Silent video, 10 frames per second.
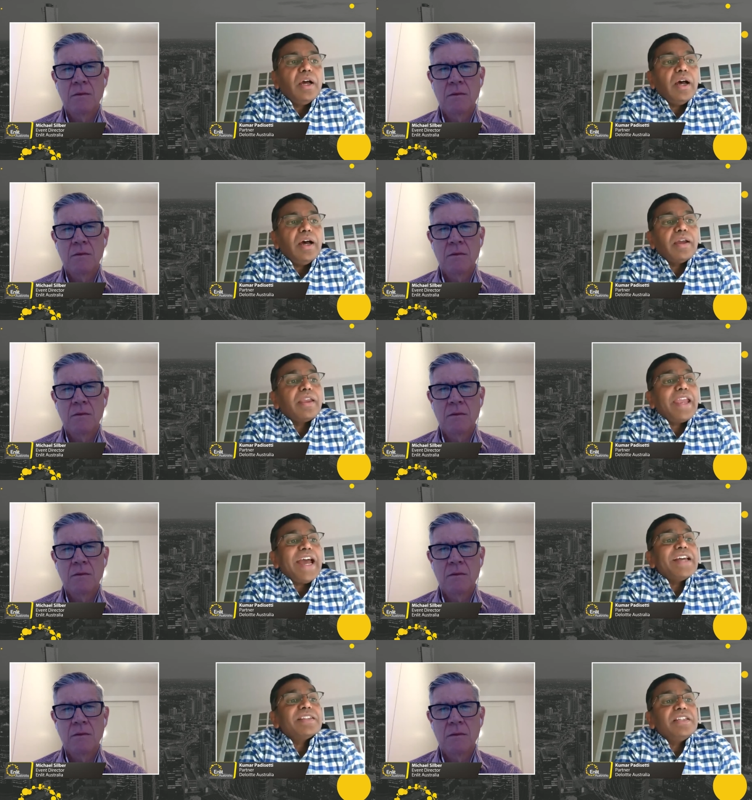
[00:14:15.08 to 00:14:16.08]
Speaker 1: uh,
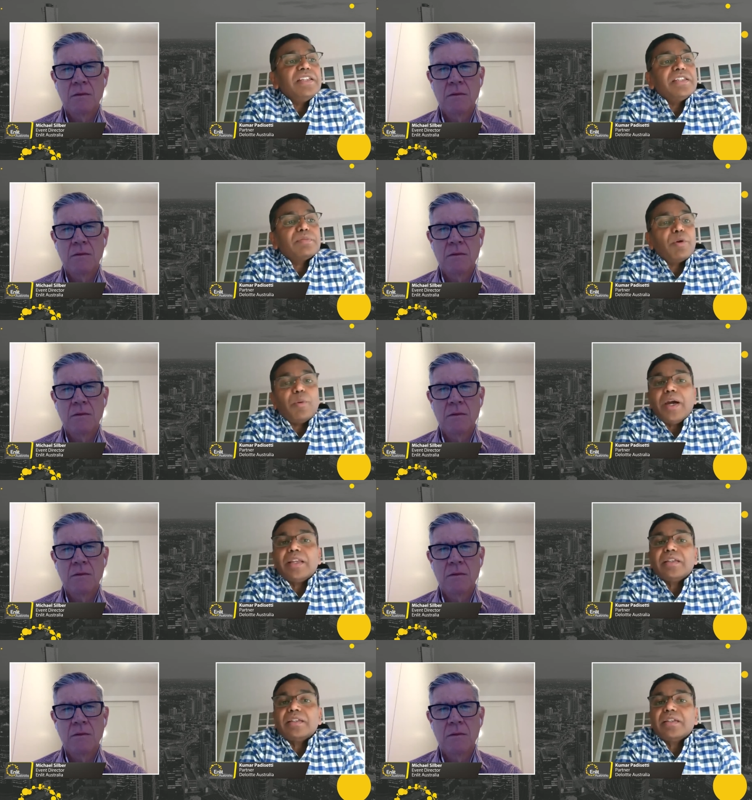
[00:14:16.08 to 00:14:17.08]
gas is
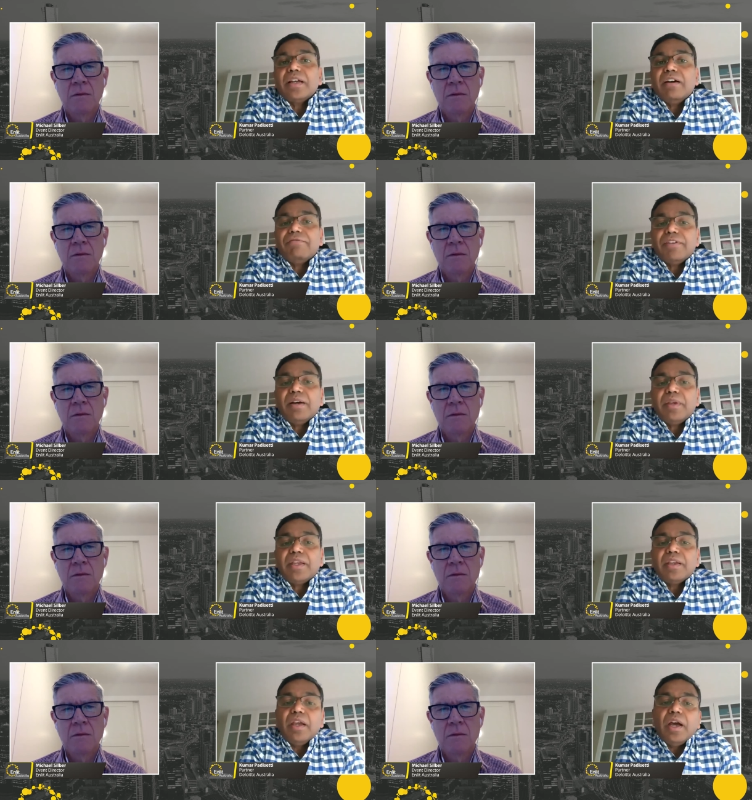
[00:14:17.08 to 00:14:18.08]
providing uh, firming.
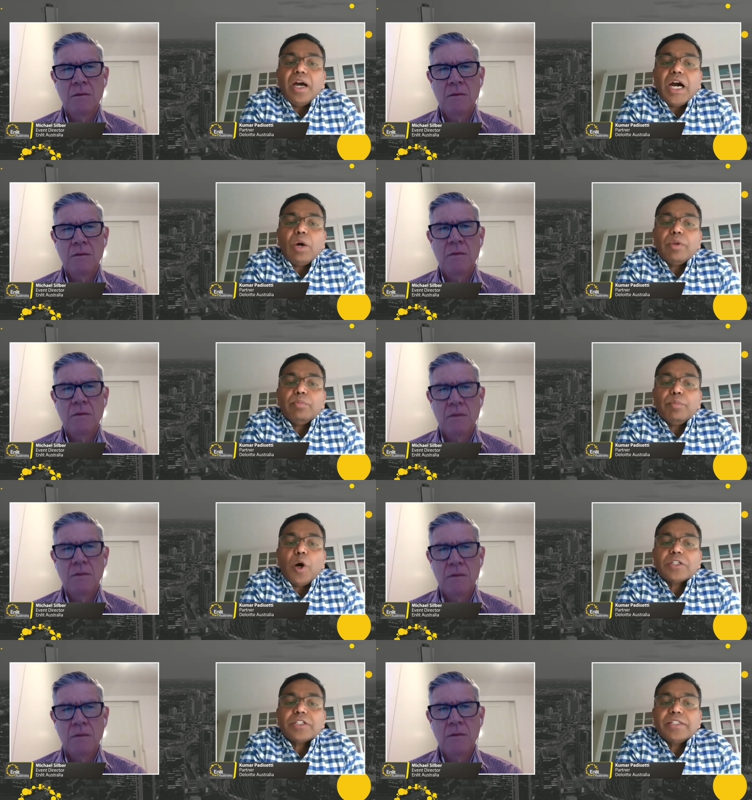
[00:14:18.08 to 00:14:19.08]
How
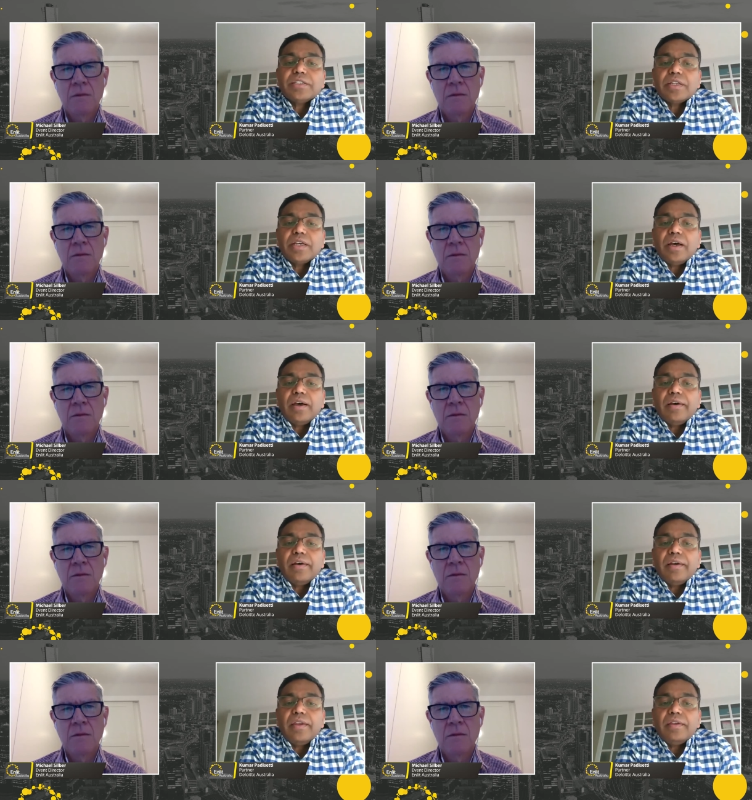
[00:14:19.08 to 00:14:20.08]
important uh,
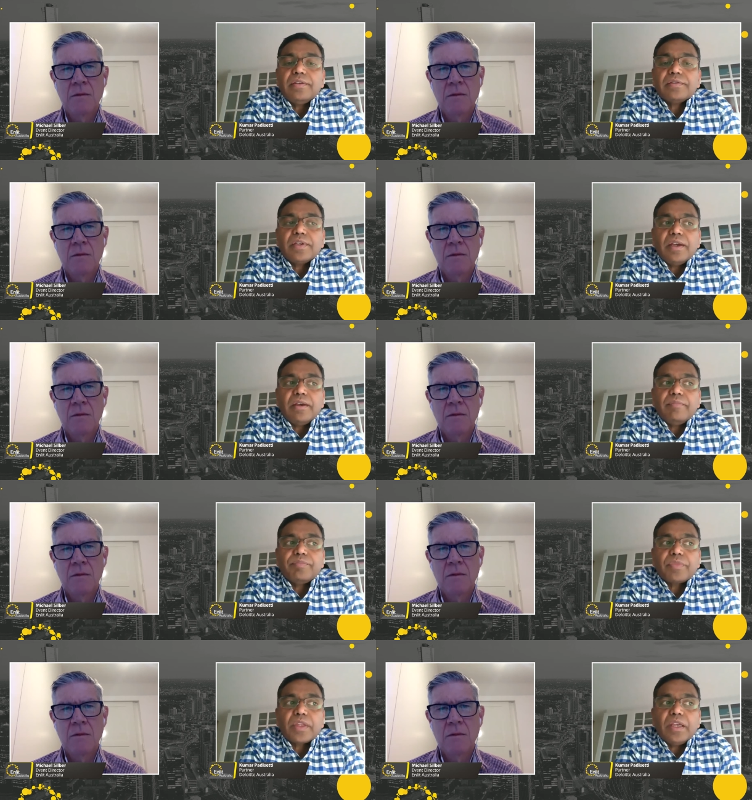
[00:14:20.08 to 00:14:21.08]
is um,
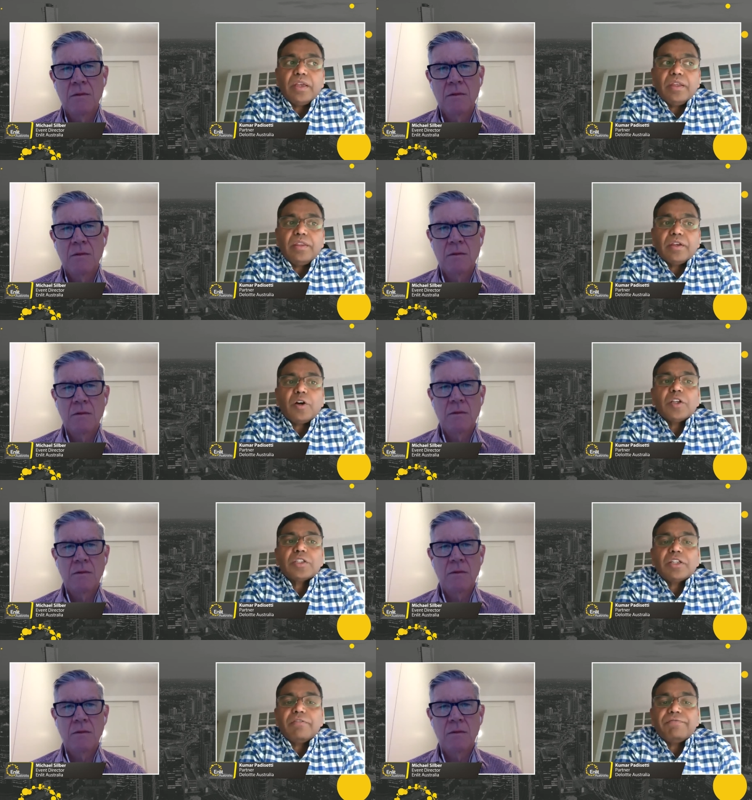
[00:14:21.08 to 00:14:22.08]
uh, the
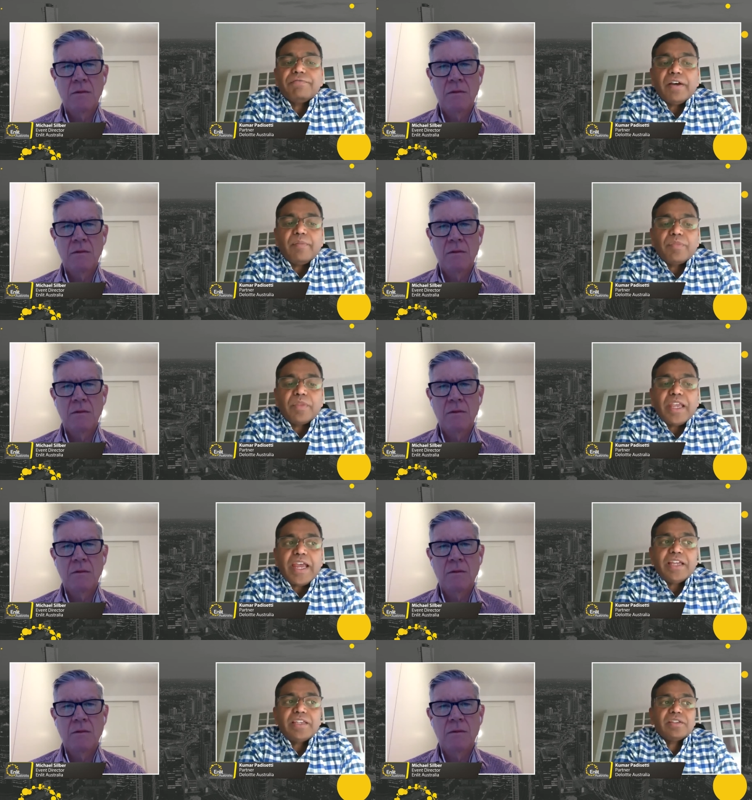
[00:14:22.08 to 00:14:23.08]
cost of um,
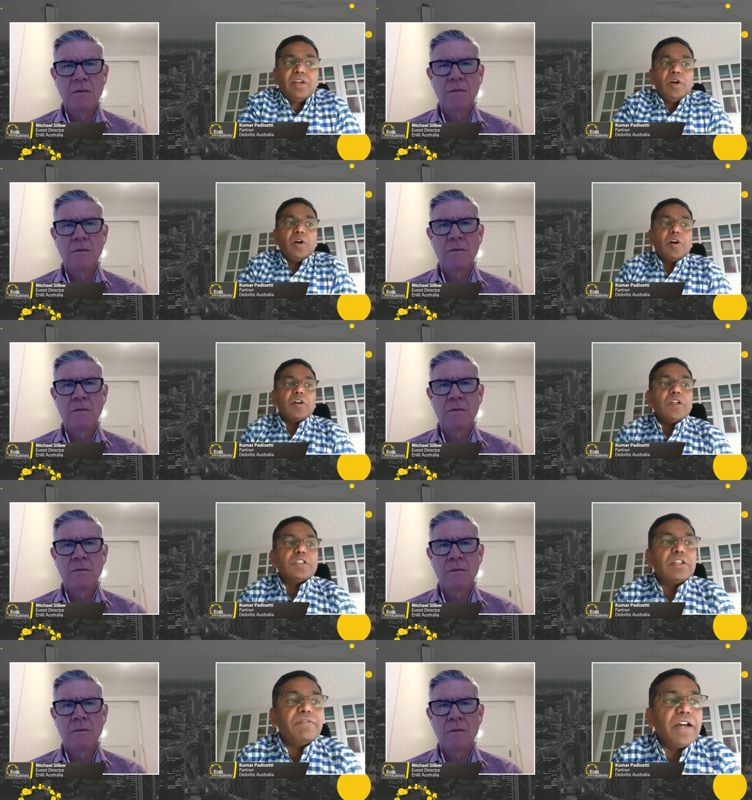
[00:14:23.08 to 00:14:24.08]
gas or
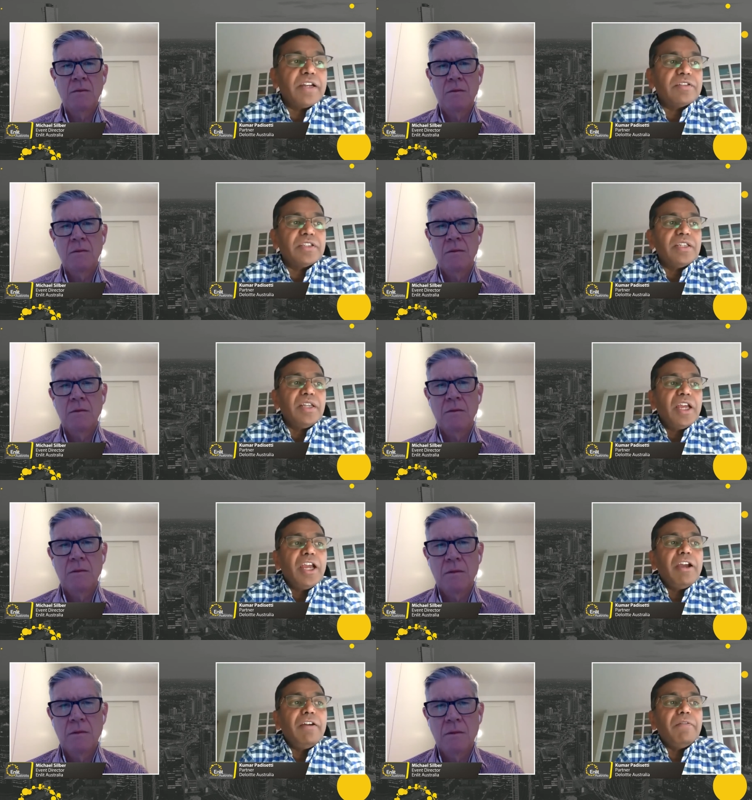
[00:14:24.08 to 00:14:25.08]
cost of hydrogen?
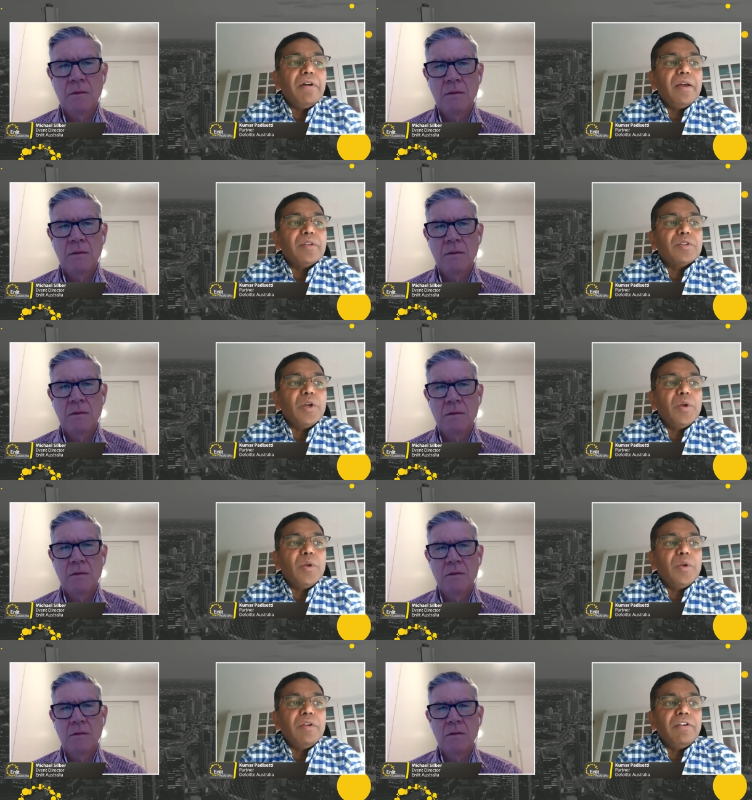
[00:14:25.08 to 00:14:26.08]
Uh, so
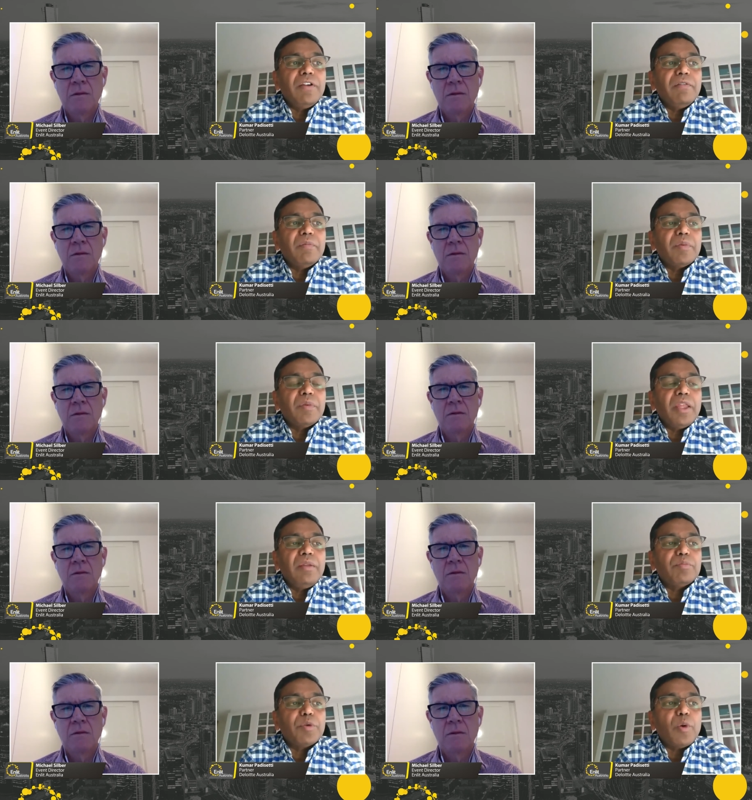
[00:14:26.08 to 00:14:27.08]
it, it,
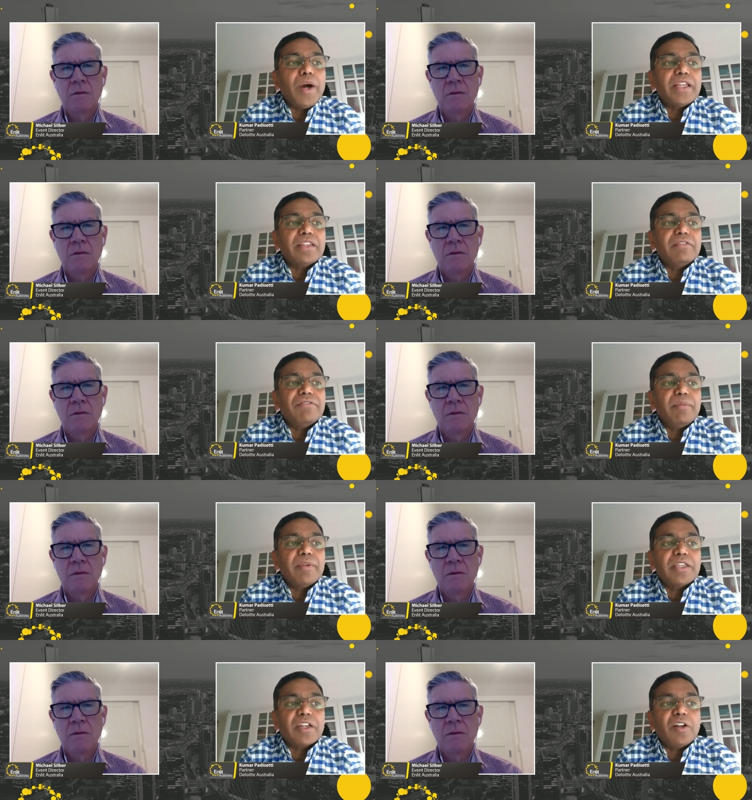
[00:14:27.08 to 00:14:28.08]
in providing the firming
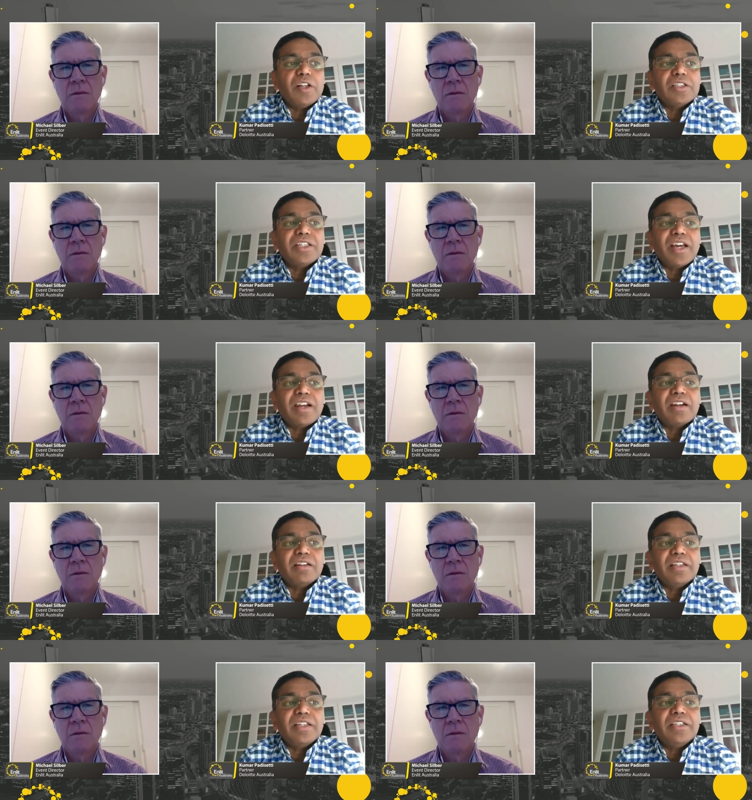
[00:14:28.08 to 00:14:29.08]
technology
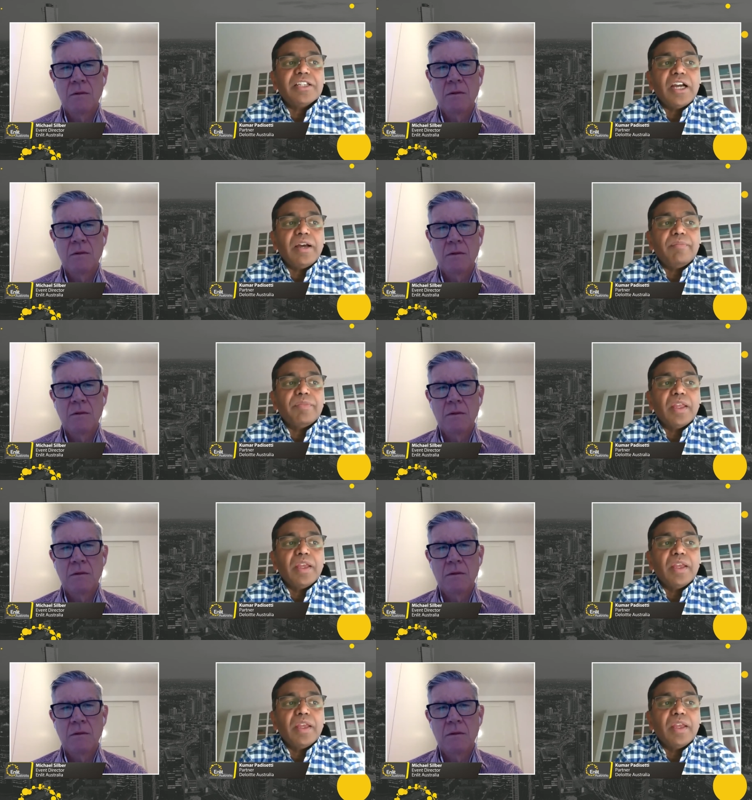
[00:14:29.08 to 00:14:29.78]
currently, um,